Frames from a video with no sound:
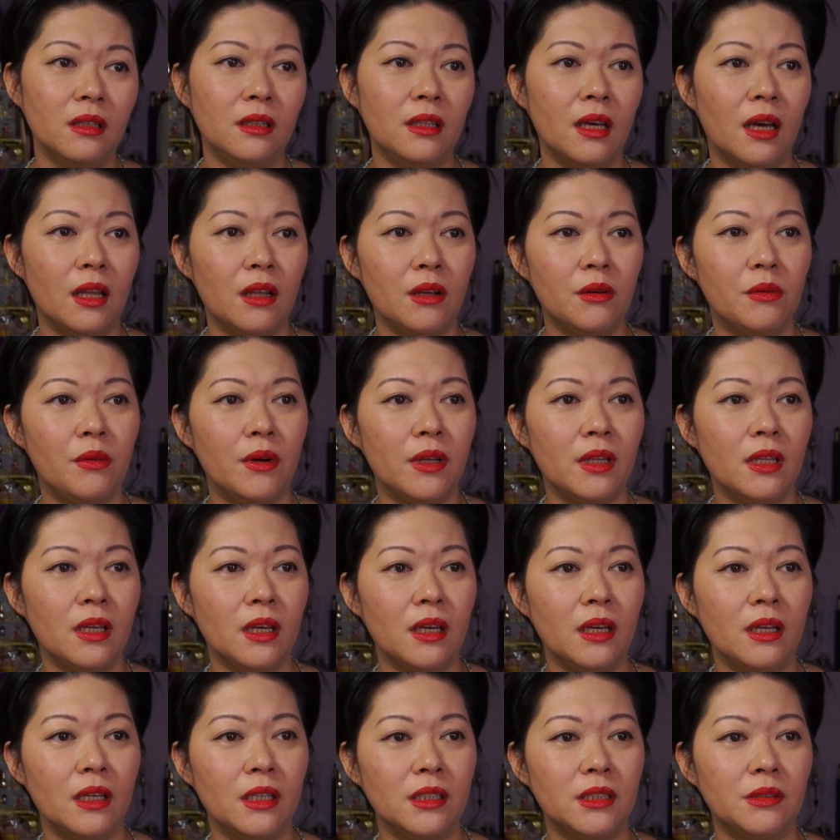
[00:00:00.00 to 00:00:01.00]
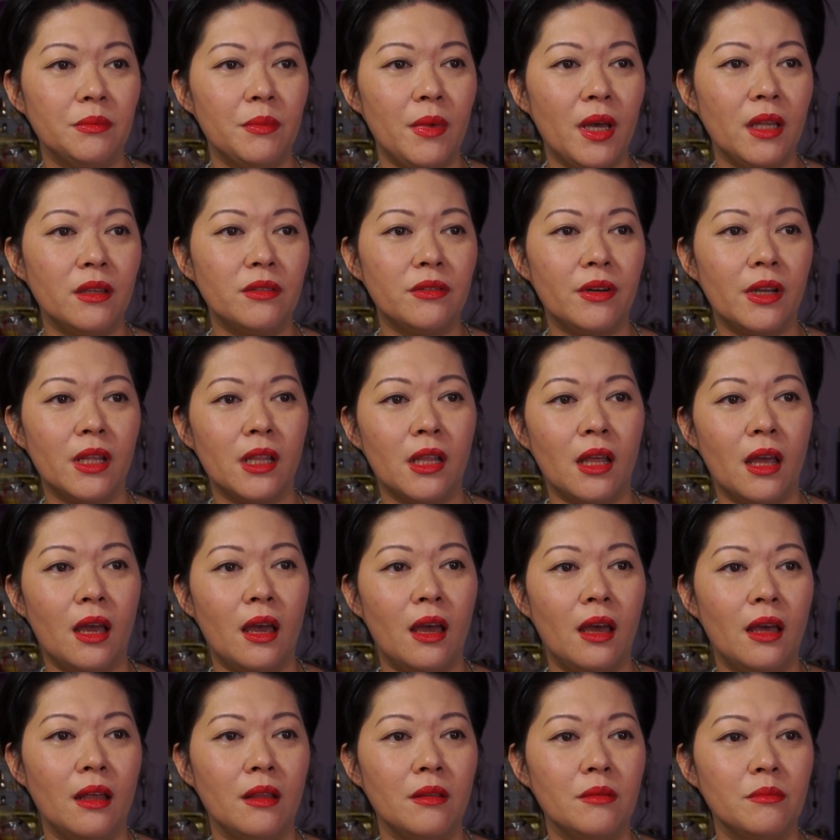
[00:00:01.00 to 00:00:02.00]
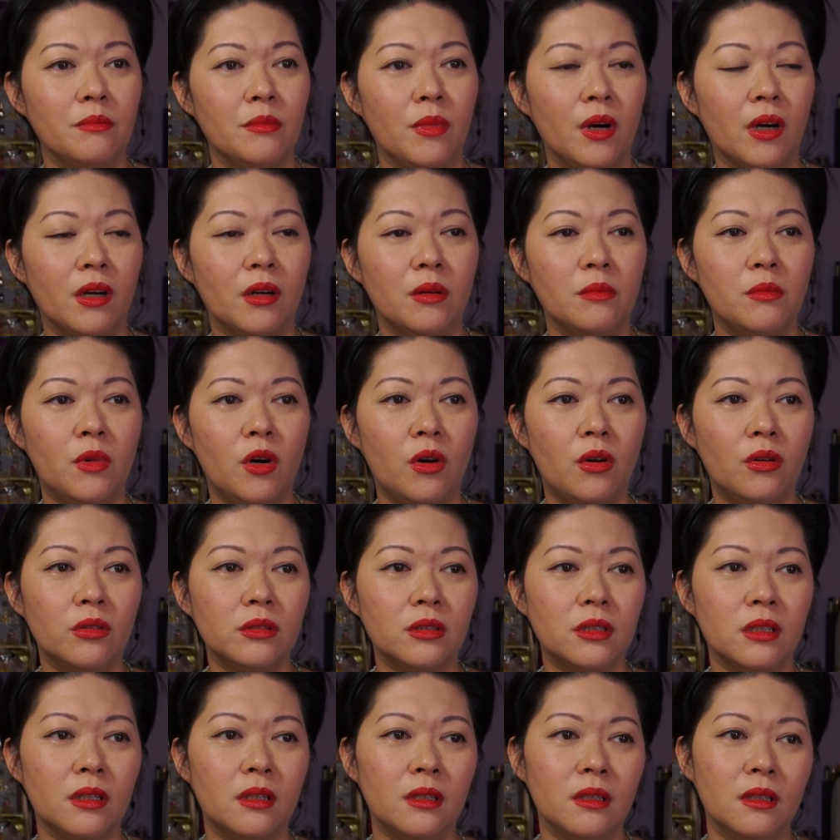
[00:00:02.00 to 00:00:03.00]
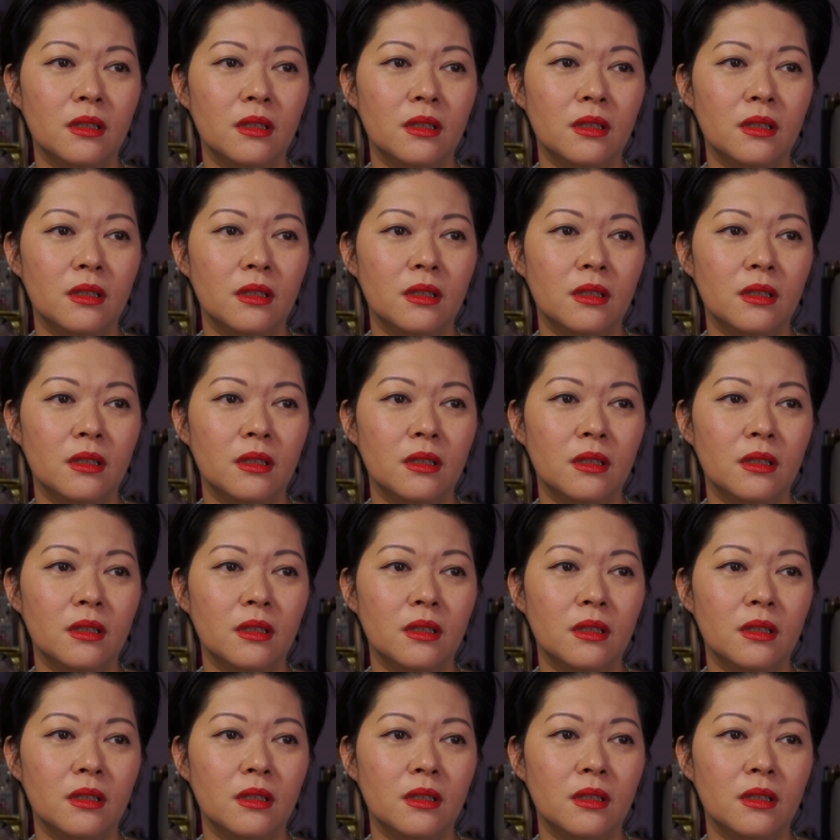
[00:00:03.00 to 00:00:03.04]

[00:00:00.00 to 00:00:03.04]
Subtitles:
The other one is Mandarin and bergamot.